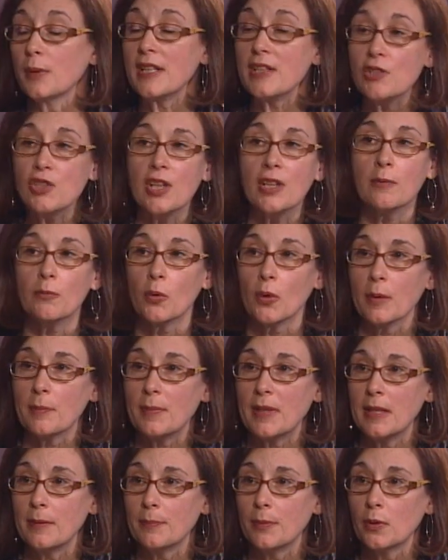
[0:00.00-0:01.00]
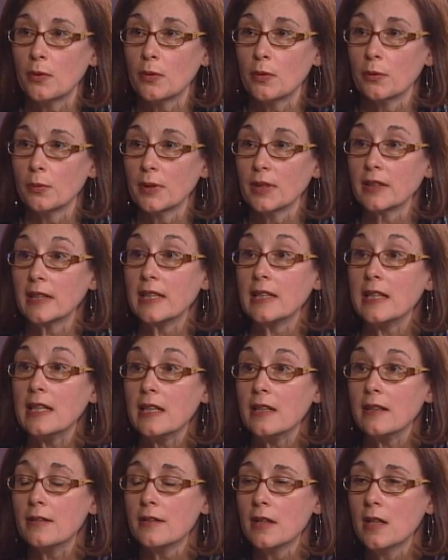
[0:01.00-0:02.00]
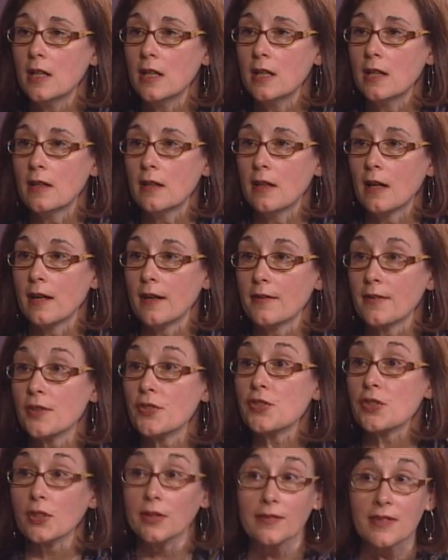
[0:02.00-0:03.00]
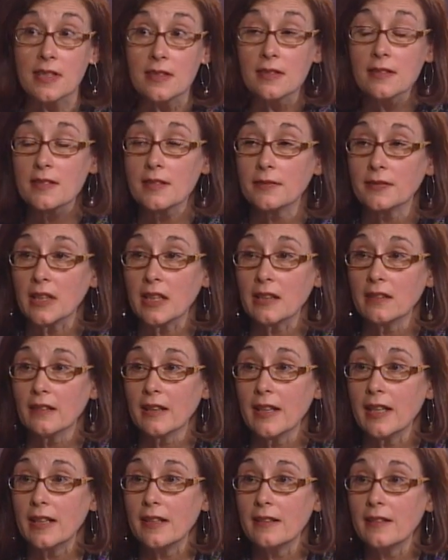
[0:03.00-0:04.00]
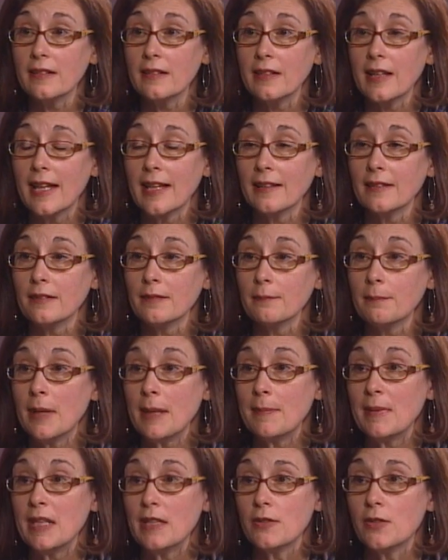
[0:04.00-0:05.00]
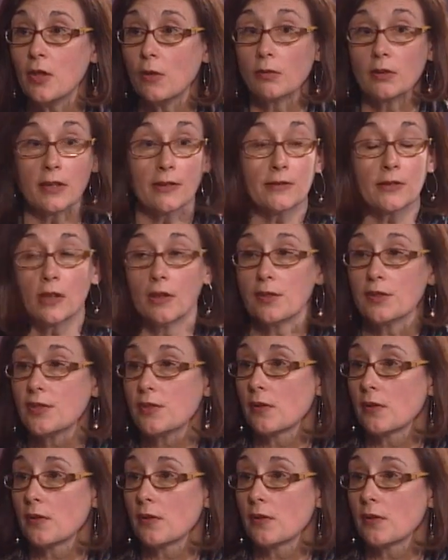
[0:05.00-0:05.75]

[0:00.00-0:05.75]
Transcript: reaching more people who really need uh, the services of legal aid and maybe don't live close